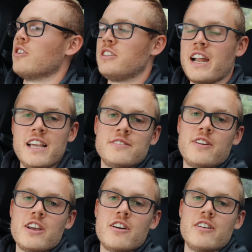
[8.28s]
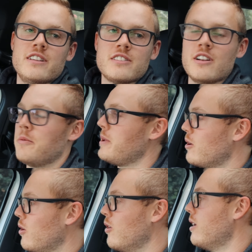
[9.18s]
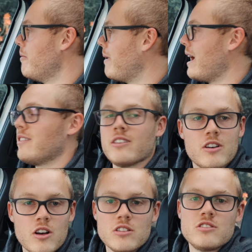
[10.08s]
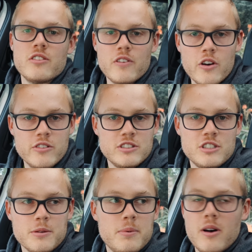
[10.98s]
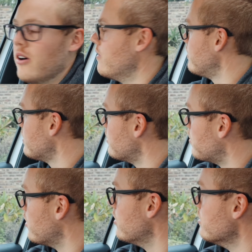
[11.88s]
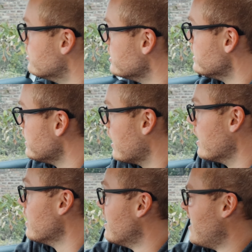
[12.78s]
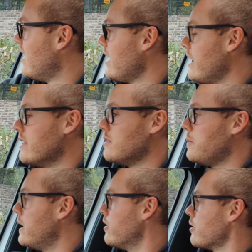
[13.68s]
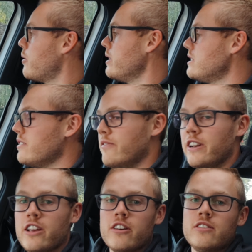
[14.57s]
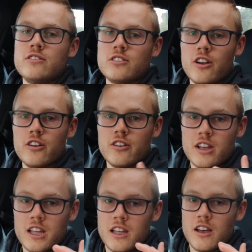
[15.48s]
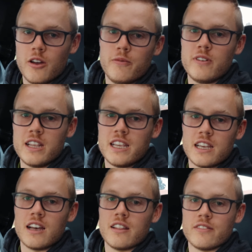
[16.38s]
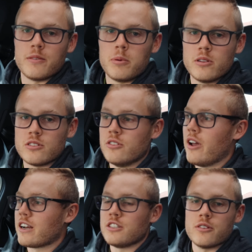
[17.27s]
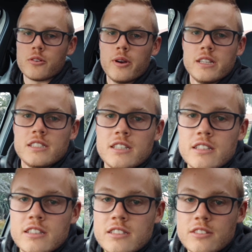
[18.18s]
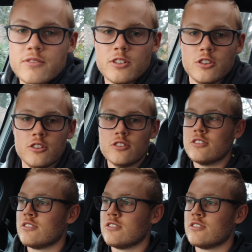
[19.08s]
So today's video is going to be all about the cost of ownership of the Polo GTI. It has been a requested video, so hopefully the person who actually requested it, this is for you,